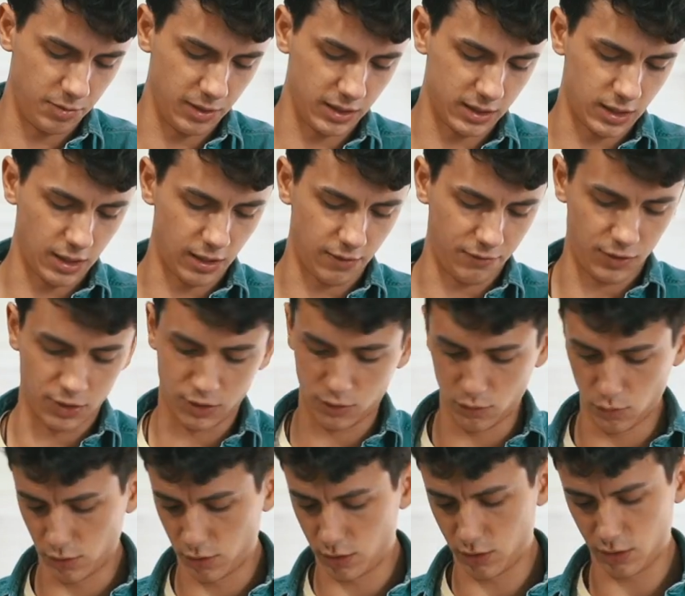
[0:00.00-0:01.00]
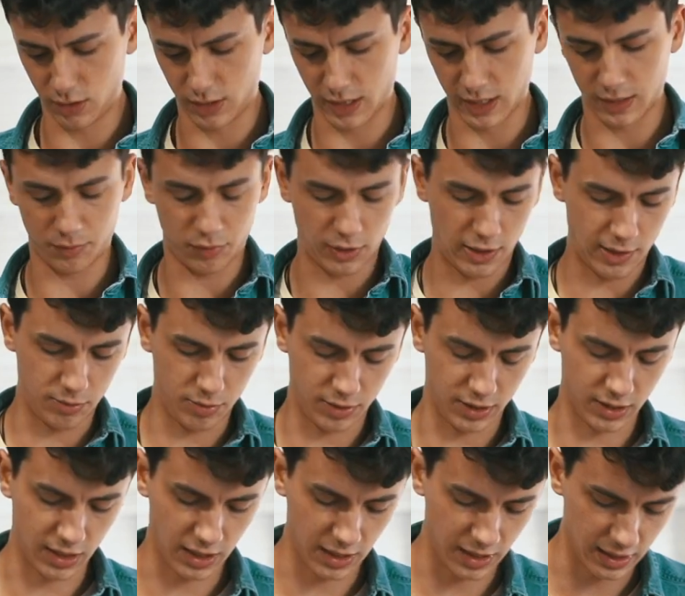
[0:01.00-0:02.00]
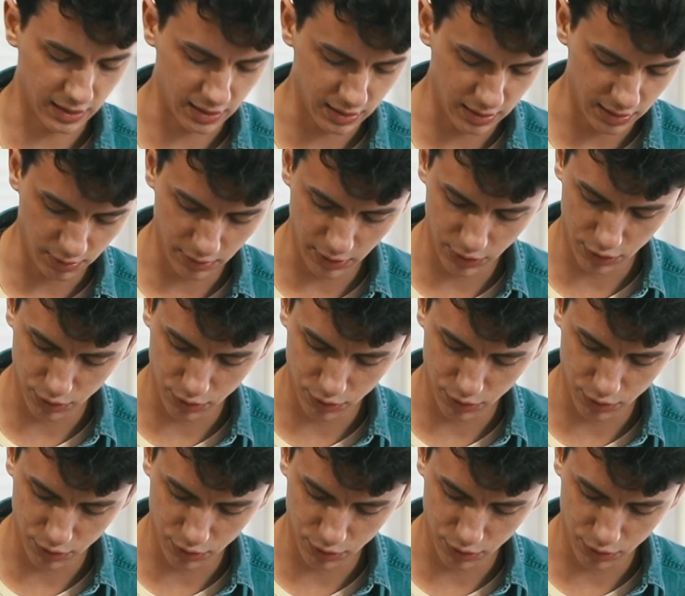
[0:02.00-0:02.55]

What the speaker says: best coffee in the world. That's probably not necessarily